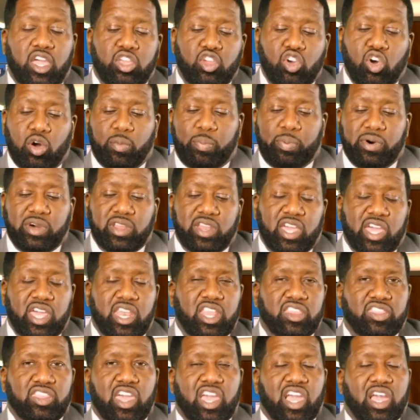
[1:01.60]
You can put
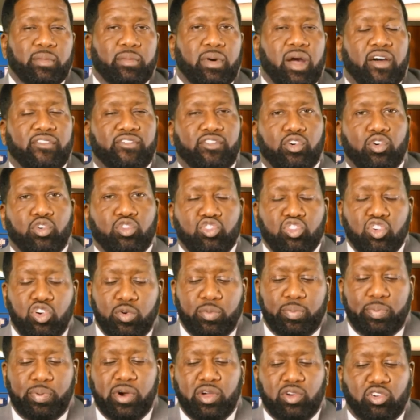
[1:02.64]
anything in my food. You
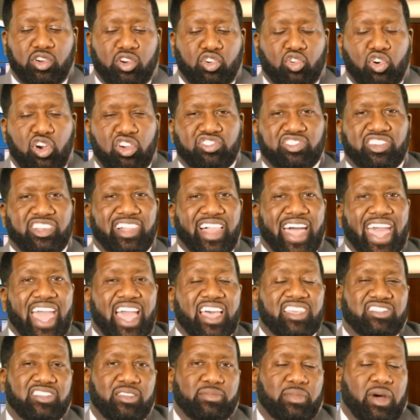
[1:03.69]
can put crushed
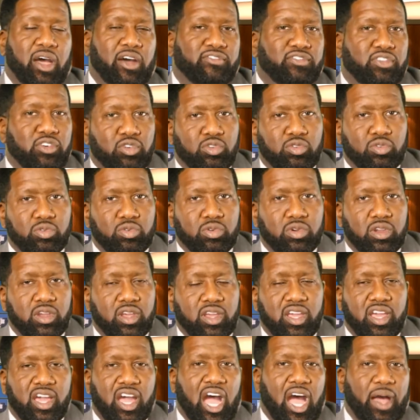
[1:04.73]
glass in my food.
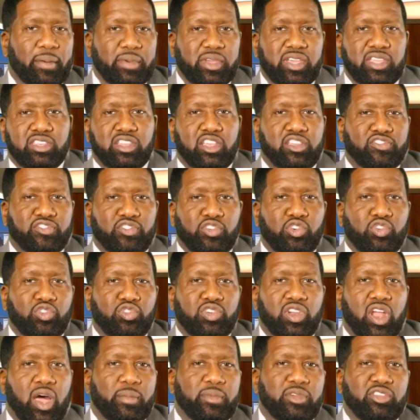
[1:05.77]
I'm eating this food
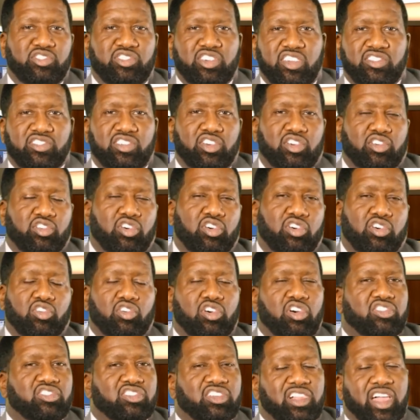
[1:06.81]
and I'm ingesting cr-
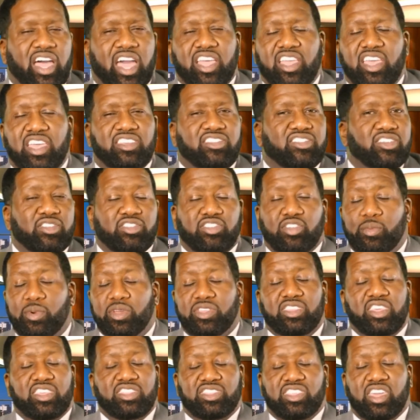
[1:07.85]
crushed glass. It's some
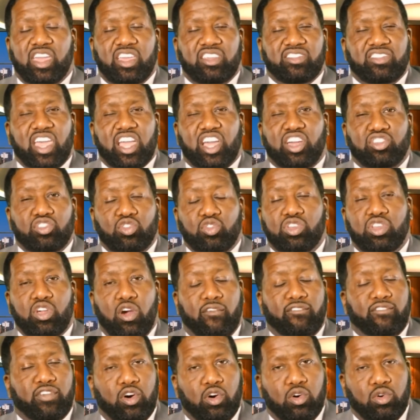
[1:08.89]
of the things they could do to
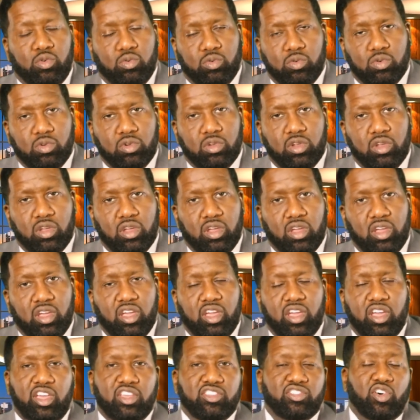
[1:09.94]
your food.
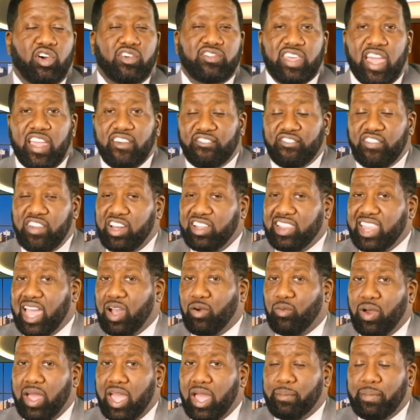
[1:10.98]
So if they feel
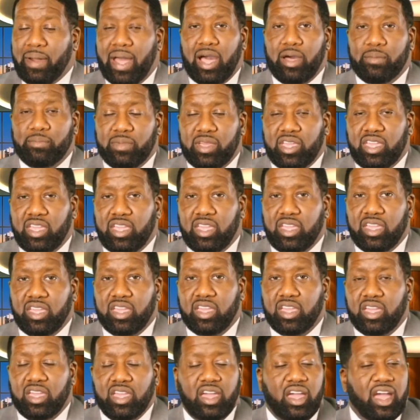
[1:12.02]
that way about me,
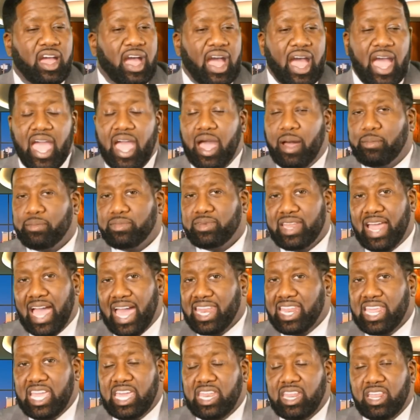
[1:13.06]
I am
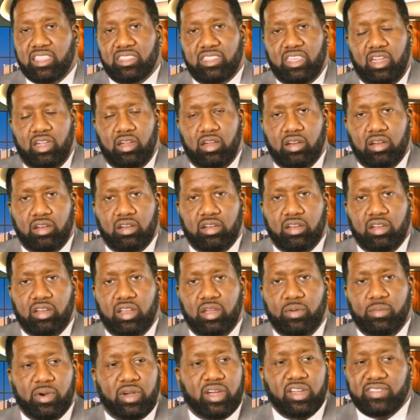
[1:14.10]
not eating there
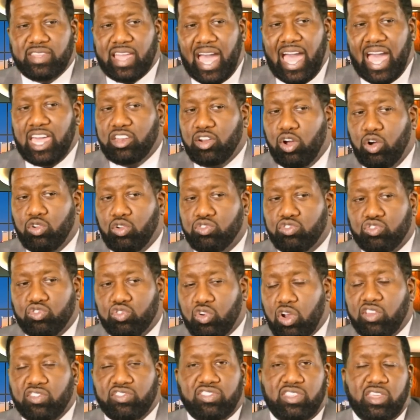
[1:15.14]
because I don't
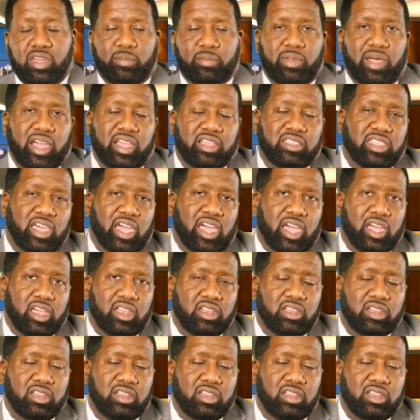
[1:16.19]
trust them like that.